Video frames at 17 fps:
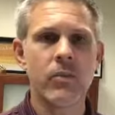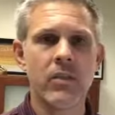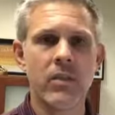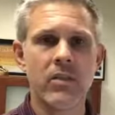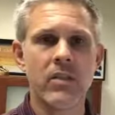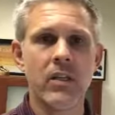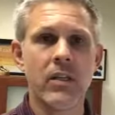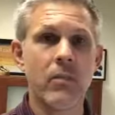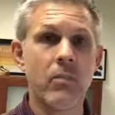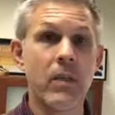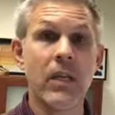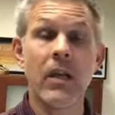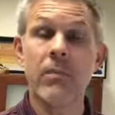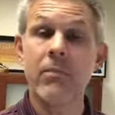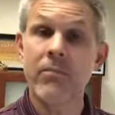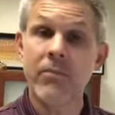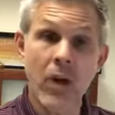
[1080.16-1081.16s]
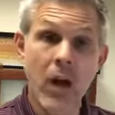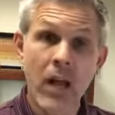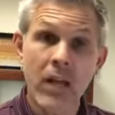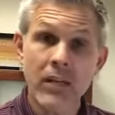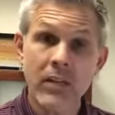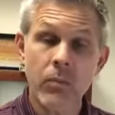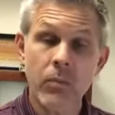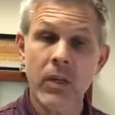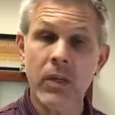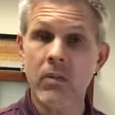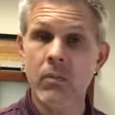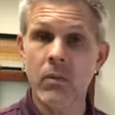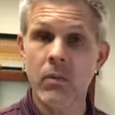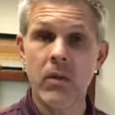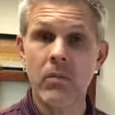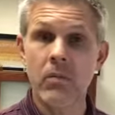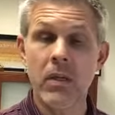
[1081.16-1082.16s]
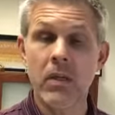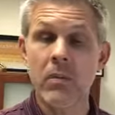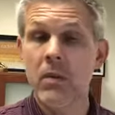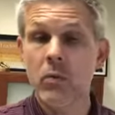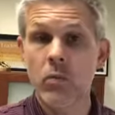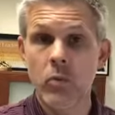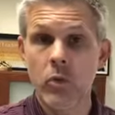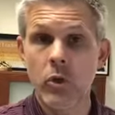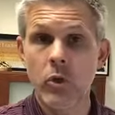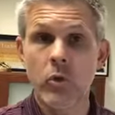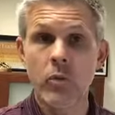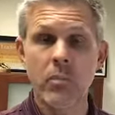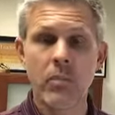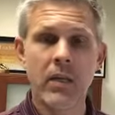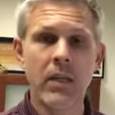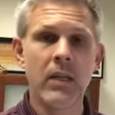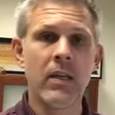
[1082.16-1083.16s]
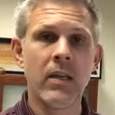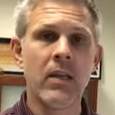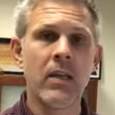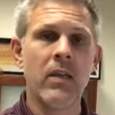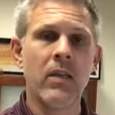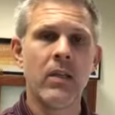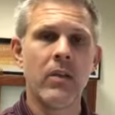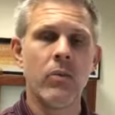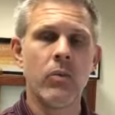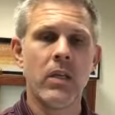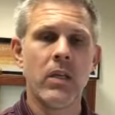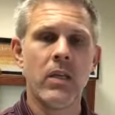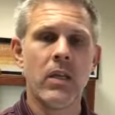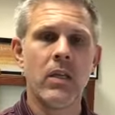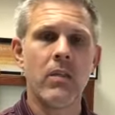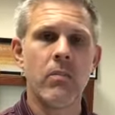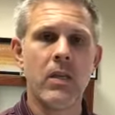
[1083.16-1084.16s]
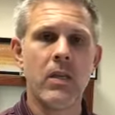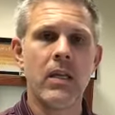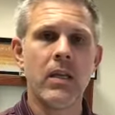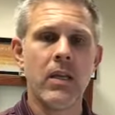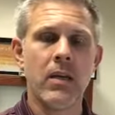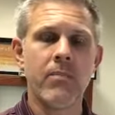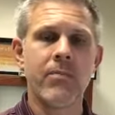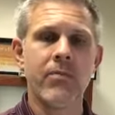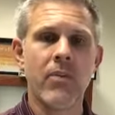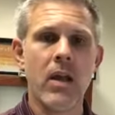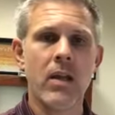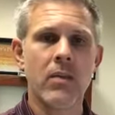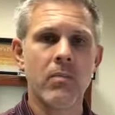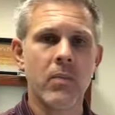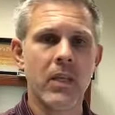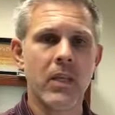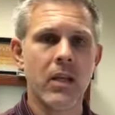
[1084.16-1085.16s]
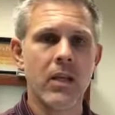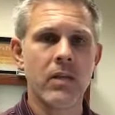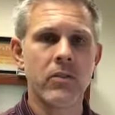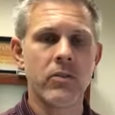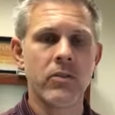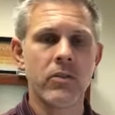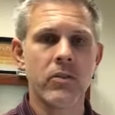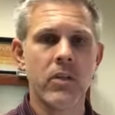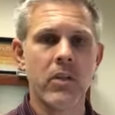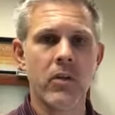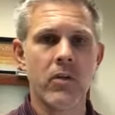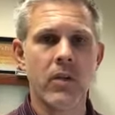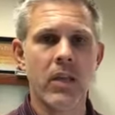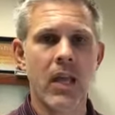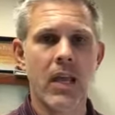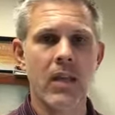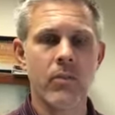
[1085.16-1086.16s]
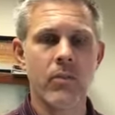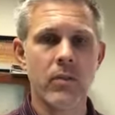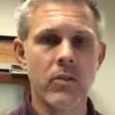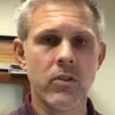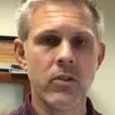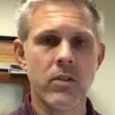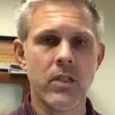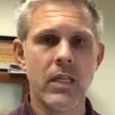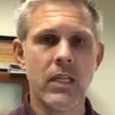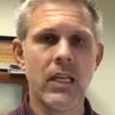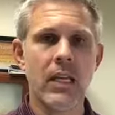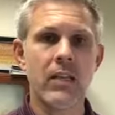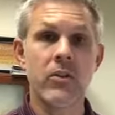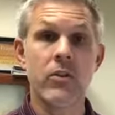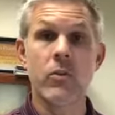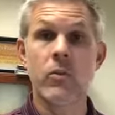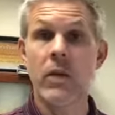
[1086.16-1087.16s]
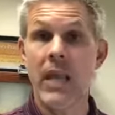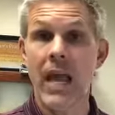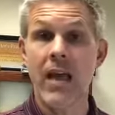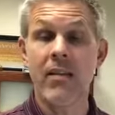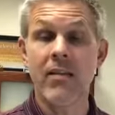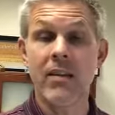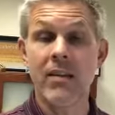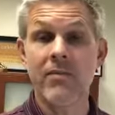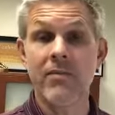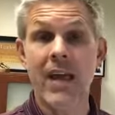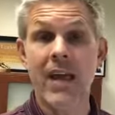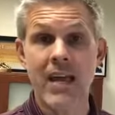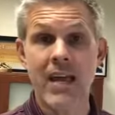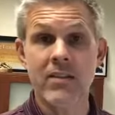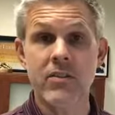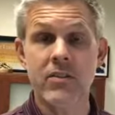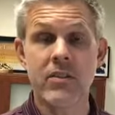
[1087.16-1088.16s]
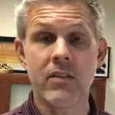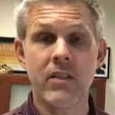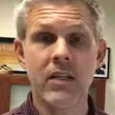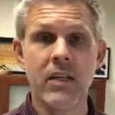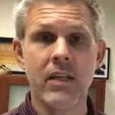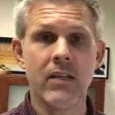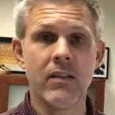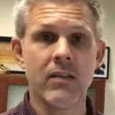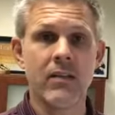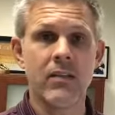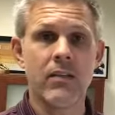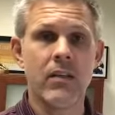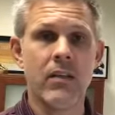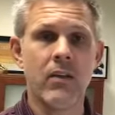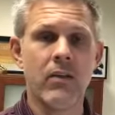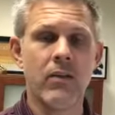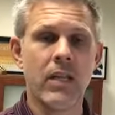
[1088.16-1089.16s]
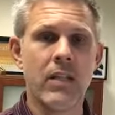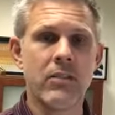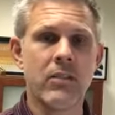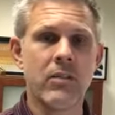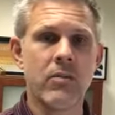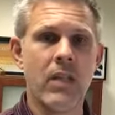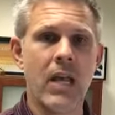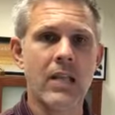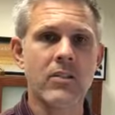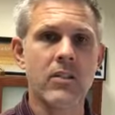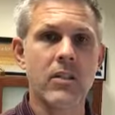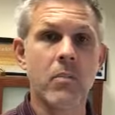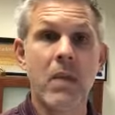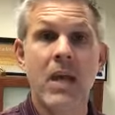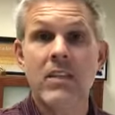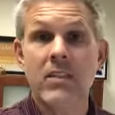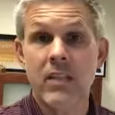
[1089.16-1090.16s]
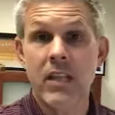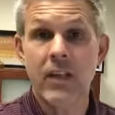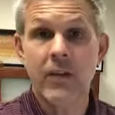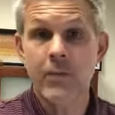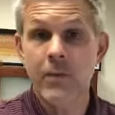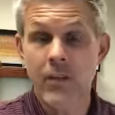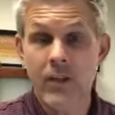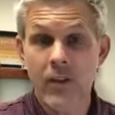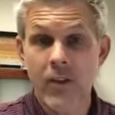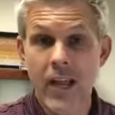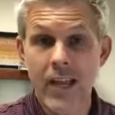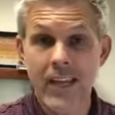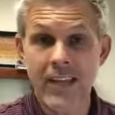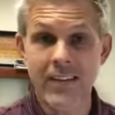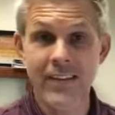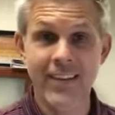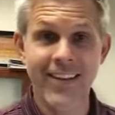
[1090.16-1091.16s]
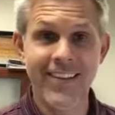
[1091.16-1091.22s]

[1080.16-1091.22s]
We just need to be upfront. We don't need to be rude, but we need to be upfront, because, you know, again, we just need to get to reality fast. And, you know, that's the best thing for the client.